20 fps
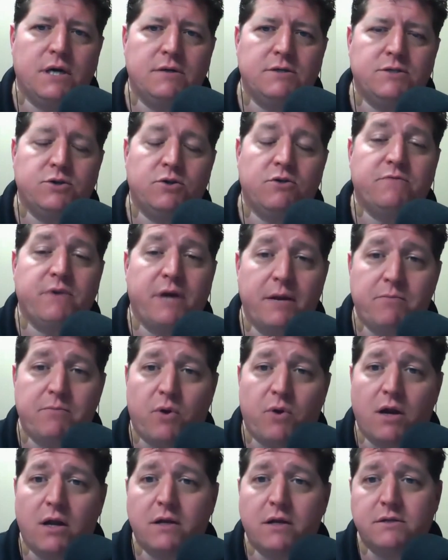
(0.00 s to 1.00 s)
certified
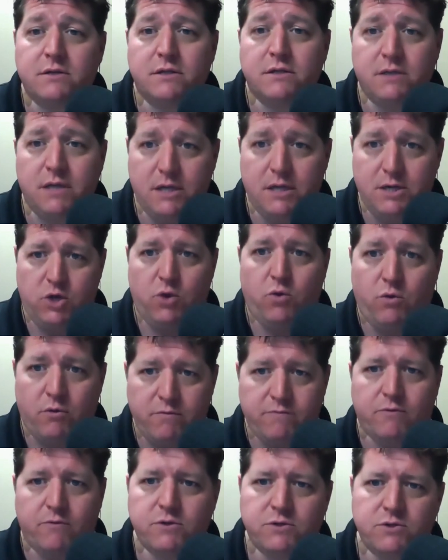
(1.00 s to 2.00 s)
product, and your
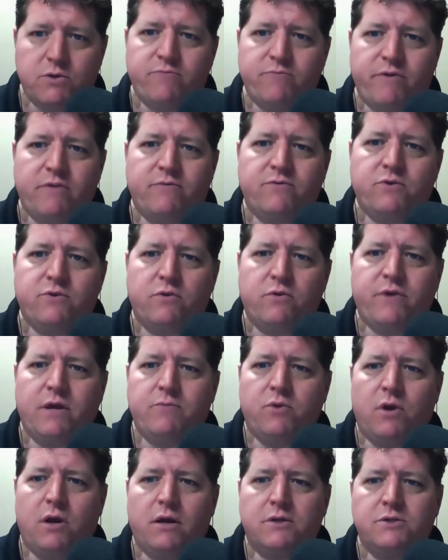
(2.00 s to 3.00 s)
first certified
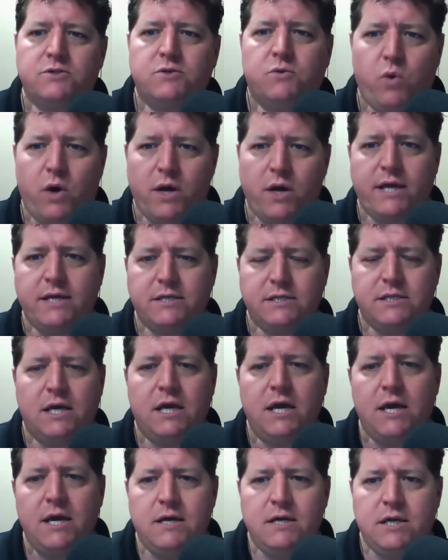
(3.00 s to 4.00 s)
product. So what has
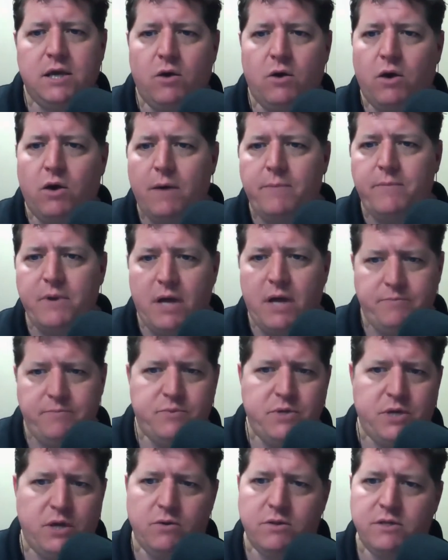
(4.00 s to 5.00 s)

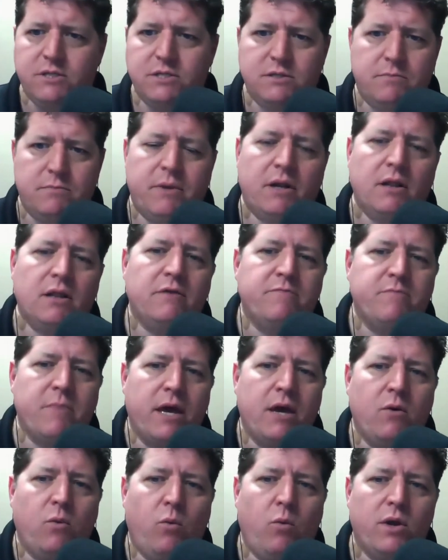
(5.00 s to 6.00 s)
this is the middle of
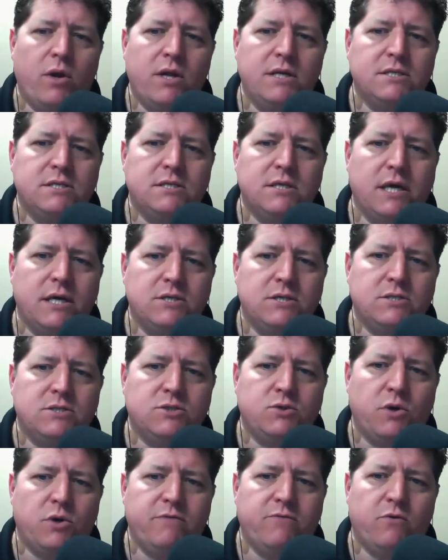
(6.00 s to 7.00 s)
May. What has
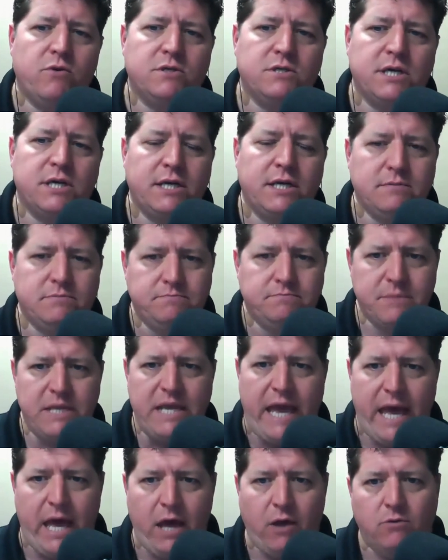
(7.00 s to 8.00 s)
2014
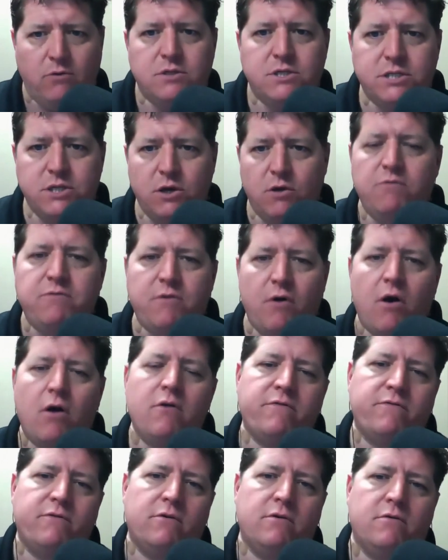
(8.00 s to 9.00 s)
held so far
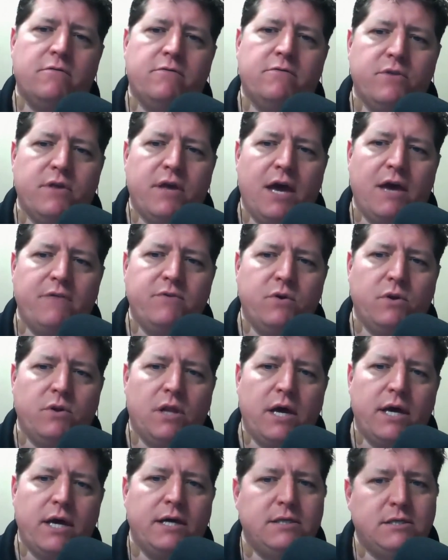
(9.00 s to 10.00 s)
for the AVnu
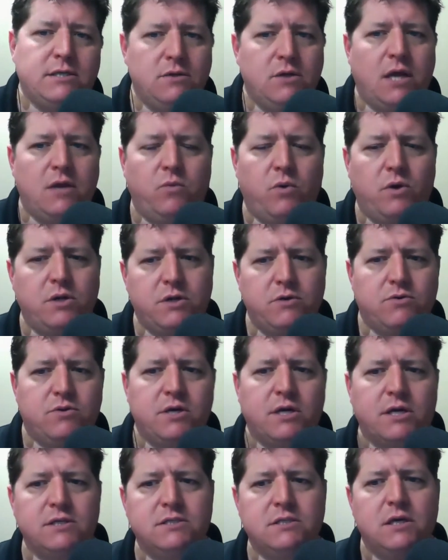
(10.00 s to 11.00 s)
Alliance, and what do you
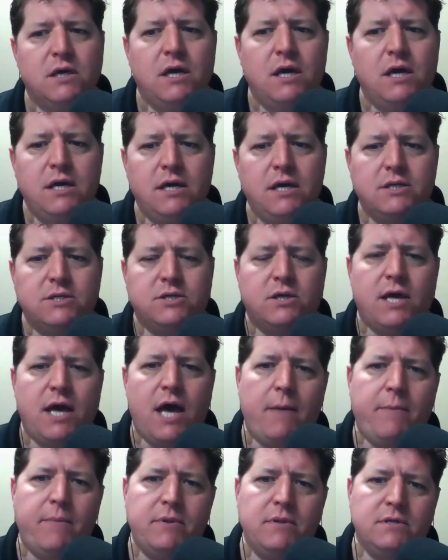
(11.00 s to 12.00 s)
think is going to
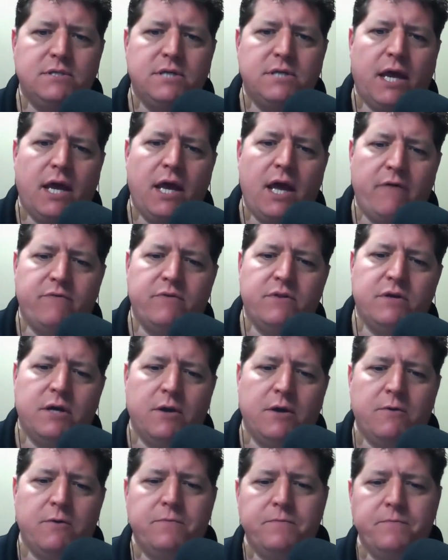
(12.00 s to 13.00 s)
happen in the second half of the
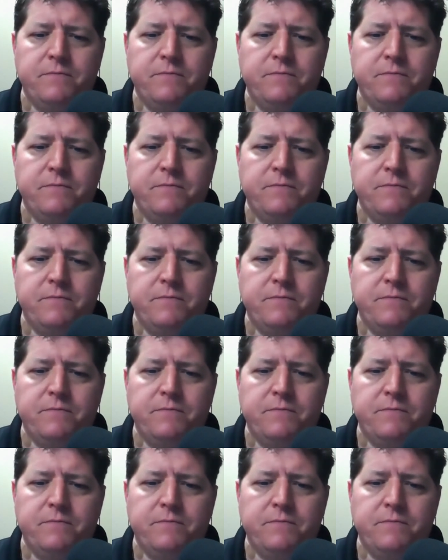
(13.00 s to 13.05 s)
year?